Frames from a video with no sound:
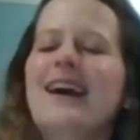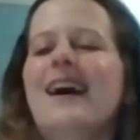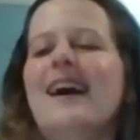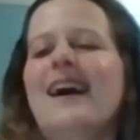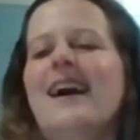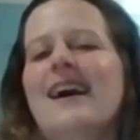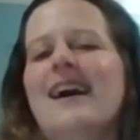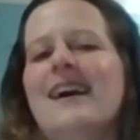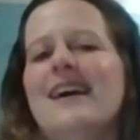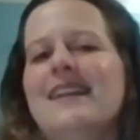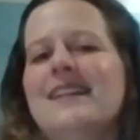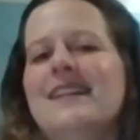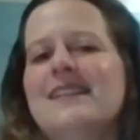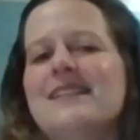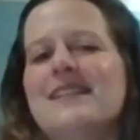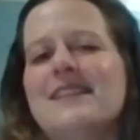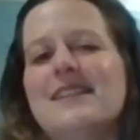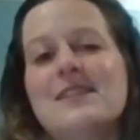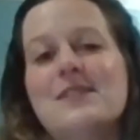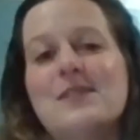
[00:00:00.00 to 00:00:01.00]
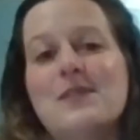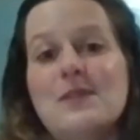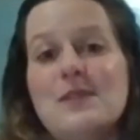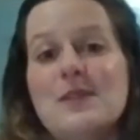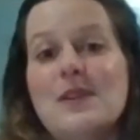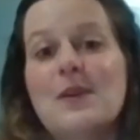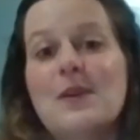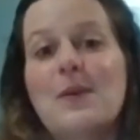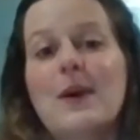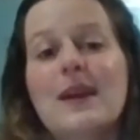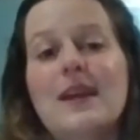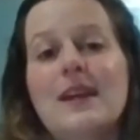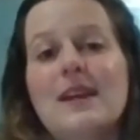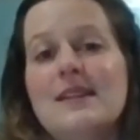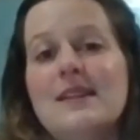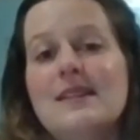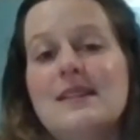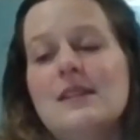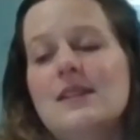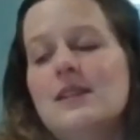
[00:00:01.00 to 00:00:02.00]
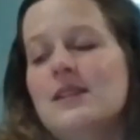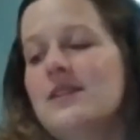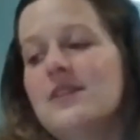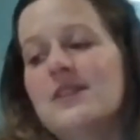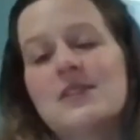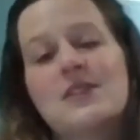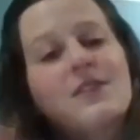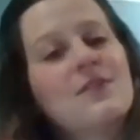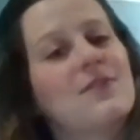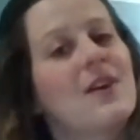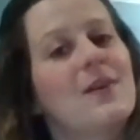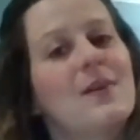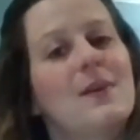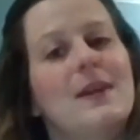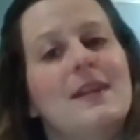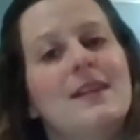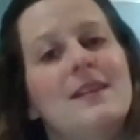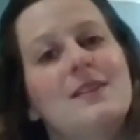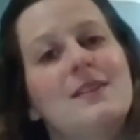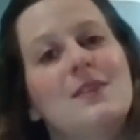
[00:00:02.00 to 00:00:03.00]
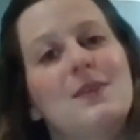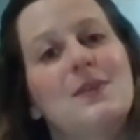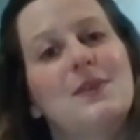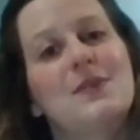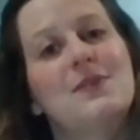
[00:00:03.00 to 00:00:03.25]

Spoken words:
And it's also quite easy to just throw it into a